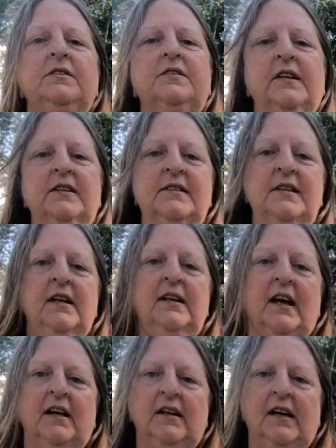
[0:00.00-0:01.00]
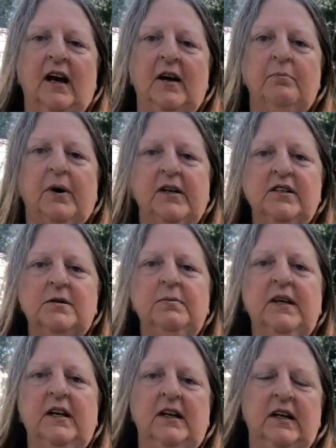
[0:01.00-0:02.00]
1688 marks the
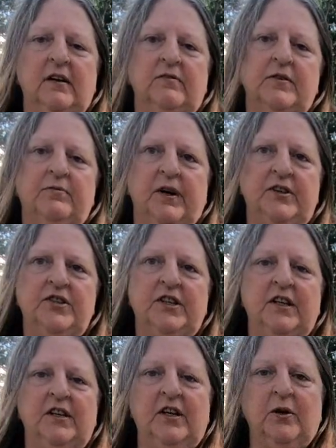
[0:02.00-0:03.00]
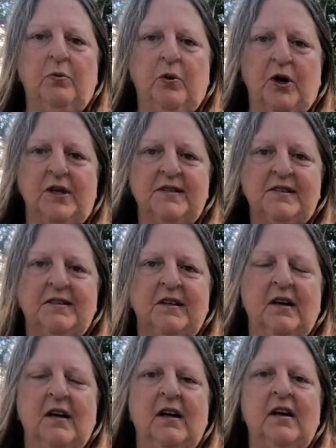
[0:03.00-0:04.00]
beginning of the French and Indian Wars.
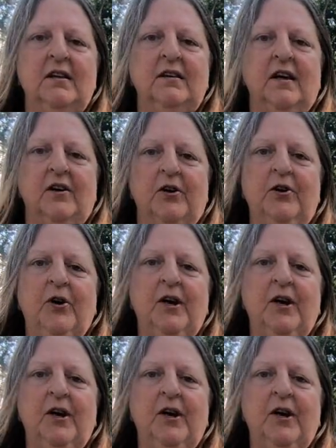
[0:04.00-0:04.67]
The Iroquois